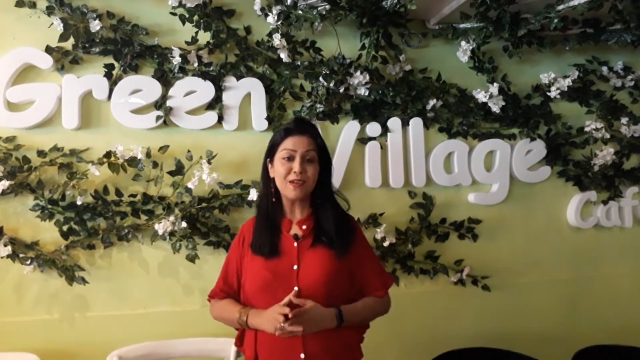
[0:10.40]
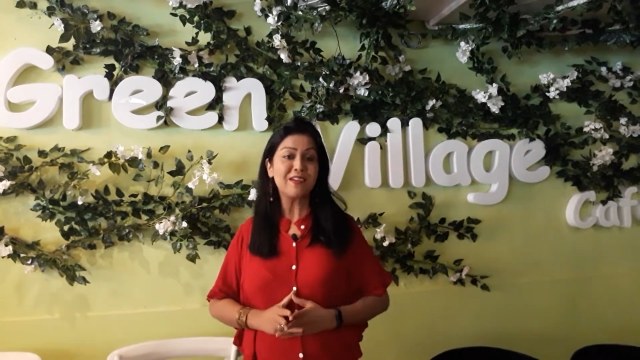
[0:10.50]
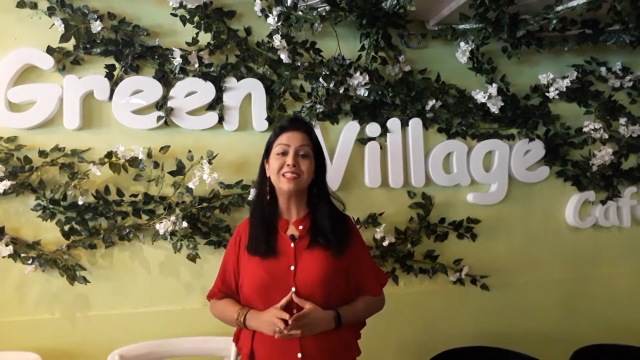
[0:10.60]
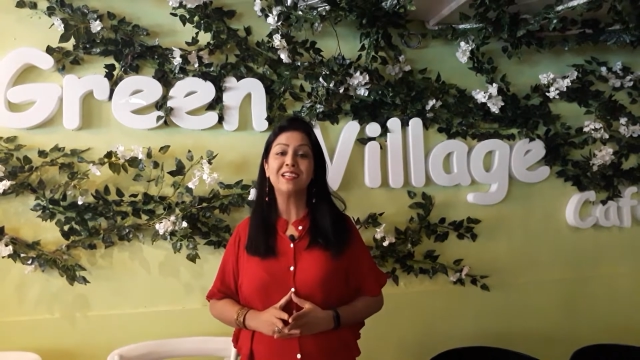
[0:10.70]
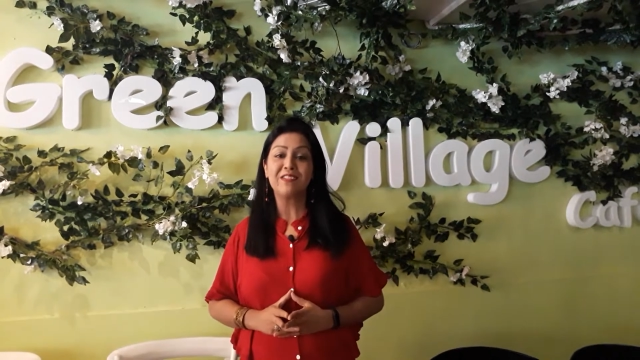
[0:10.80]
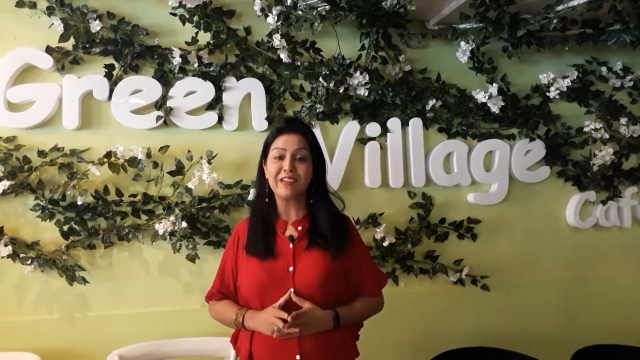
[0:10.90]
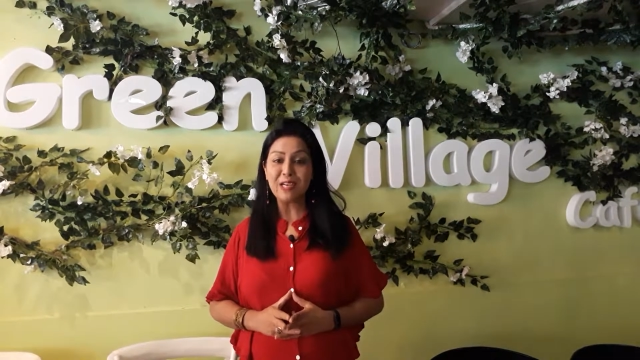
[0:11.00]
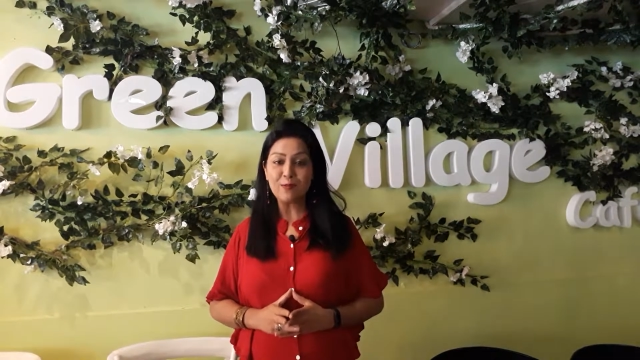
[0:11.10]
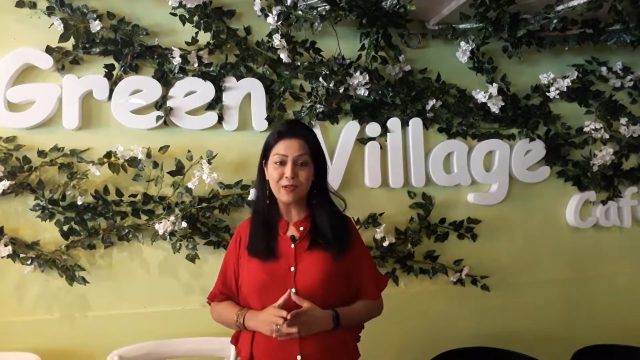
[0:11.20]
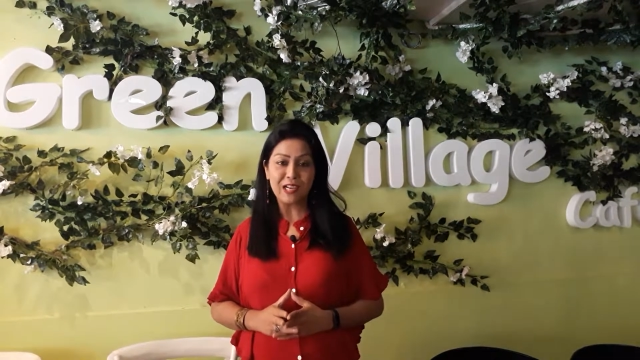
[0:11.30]
here at the
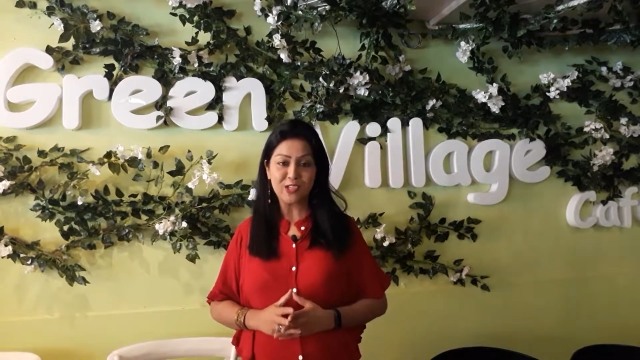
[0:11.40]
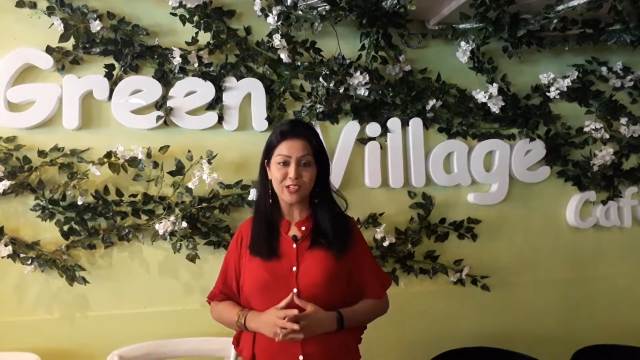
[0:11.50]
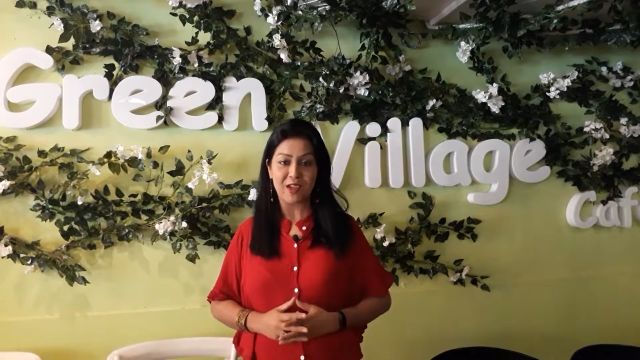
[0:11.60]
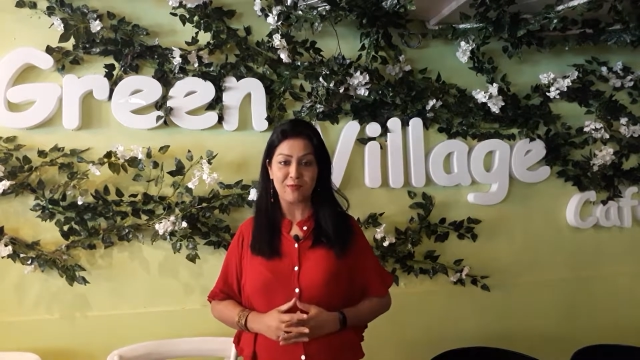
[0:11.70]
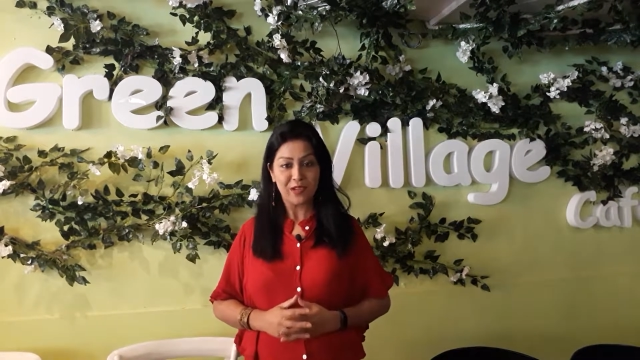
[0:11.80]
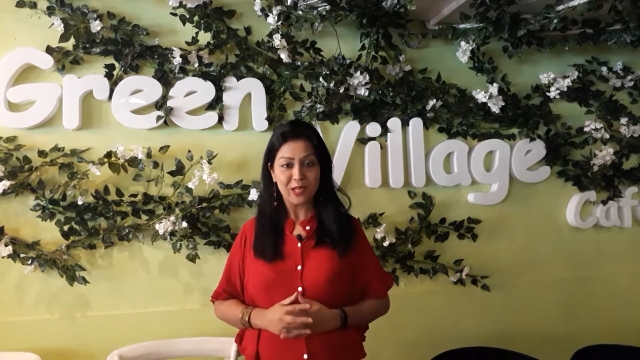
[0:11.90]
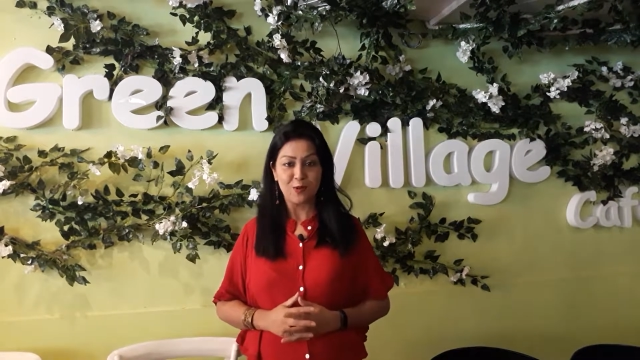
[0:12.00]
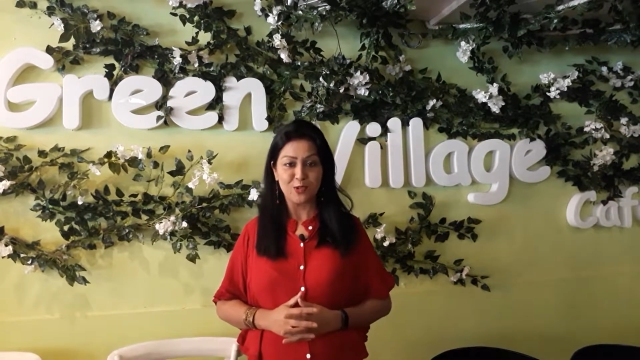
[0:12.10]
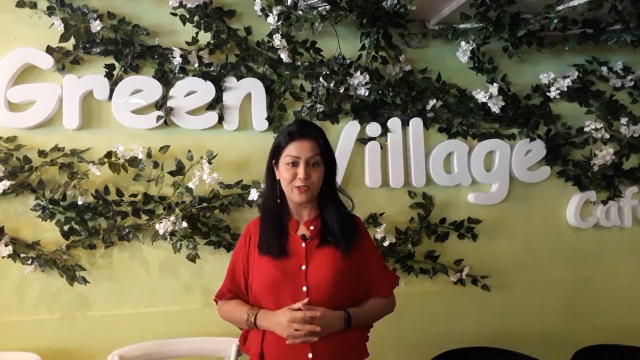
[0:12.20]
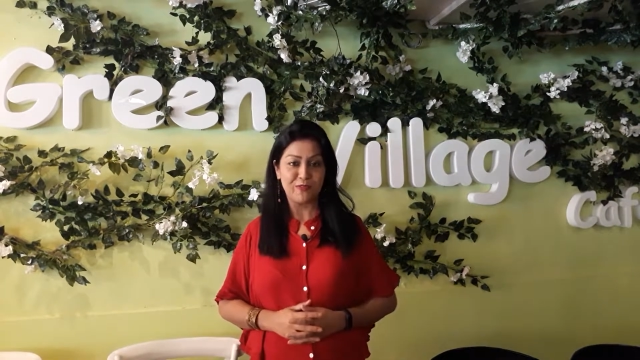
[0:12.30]
Green Village Cafe in
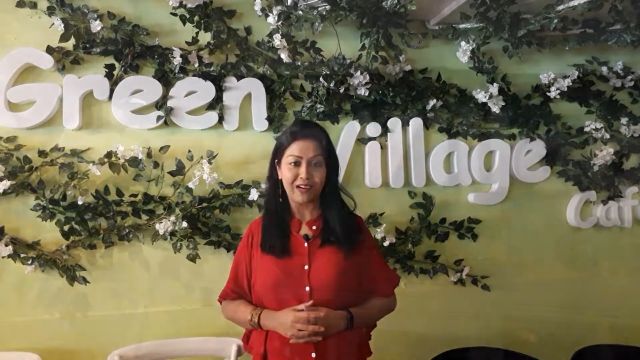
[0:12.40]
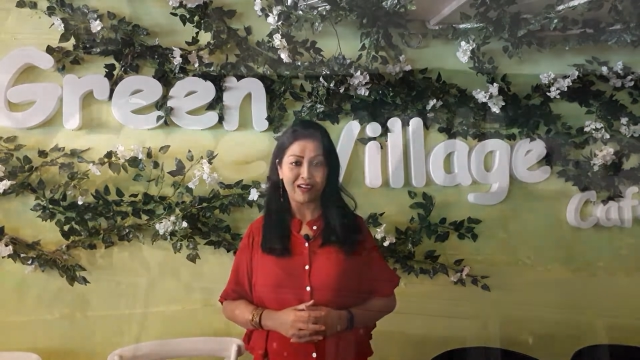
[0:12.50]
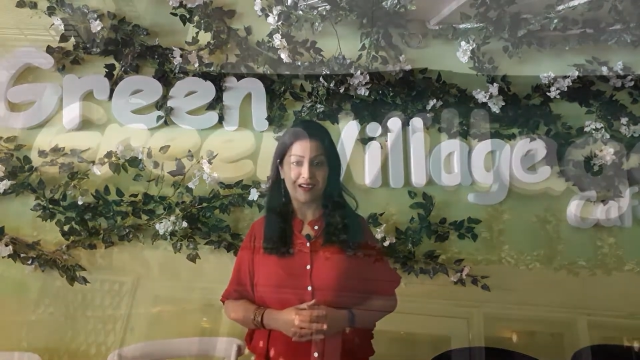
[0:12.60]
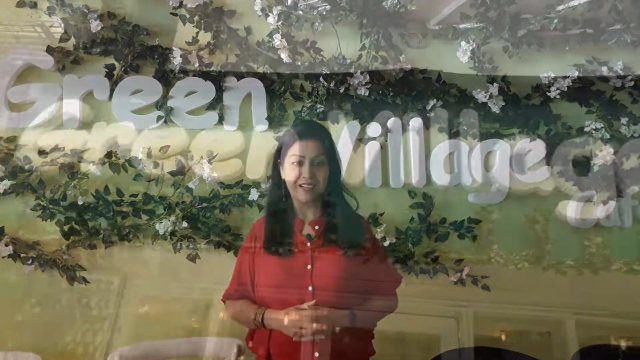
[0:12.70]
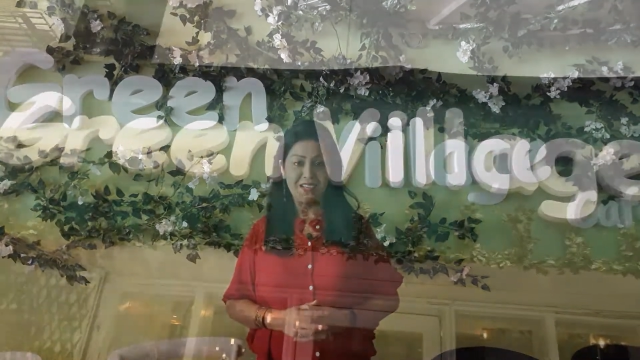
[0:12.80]
Oshiwara,